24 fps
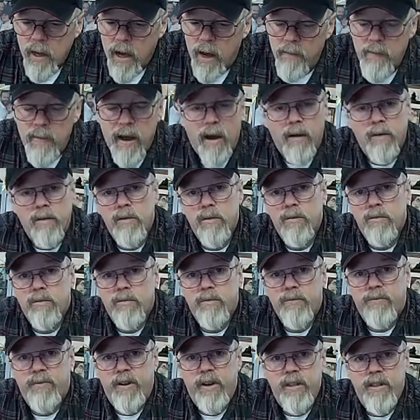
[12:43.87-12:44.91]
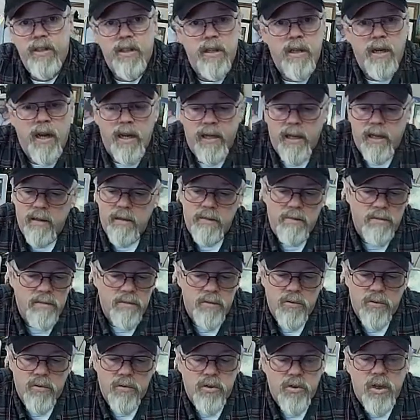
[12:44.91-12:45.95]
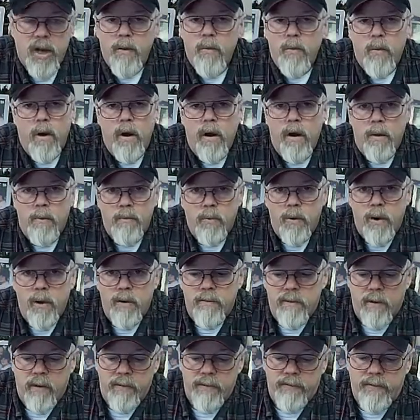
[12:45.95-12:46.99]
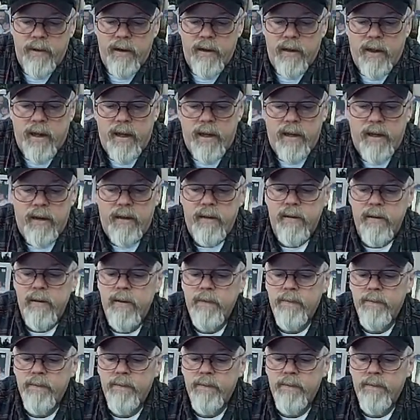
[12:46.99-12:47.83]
I'm out fishing, I can set one up whenever I feel like it.